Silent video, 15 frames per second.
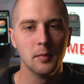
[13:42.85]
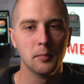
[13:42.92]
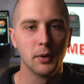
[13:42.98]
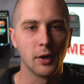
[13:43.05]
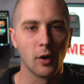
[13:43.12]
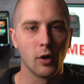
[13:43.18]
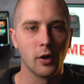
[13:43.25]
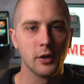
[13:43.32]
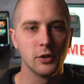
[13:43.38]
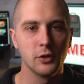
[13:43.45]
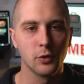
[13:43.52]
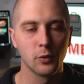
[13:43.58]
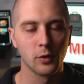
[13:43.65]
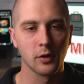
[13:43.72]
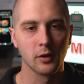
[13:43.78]
But on
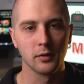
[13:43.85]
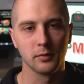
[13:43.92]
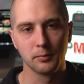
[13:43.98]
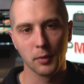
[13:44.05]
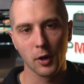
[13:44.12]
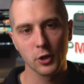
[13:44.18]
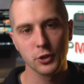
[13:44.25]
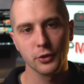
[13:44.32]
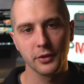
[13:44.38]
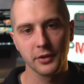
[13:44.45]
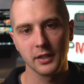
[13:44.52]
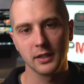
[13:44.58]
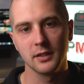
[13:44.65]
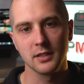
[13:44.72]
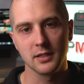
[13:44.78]
your partial
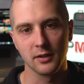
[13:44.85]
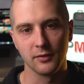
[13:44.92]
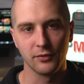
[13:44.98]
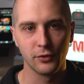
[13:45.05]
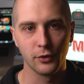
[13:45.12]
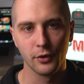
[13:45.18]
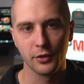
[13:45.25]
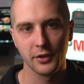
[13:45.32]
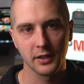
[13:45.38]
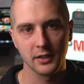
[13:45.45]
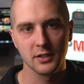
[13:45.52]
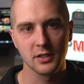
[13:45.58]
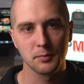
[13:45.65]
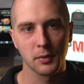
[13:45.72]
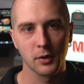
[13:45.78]
thickness and full
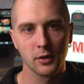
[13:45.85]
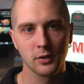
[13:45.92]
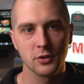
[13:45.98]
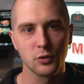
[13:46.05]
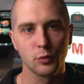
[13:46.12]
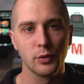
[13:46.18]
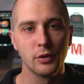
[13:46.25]
thickness burns,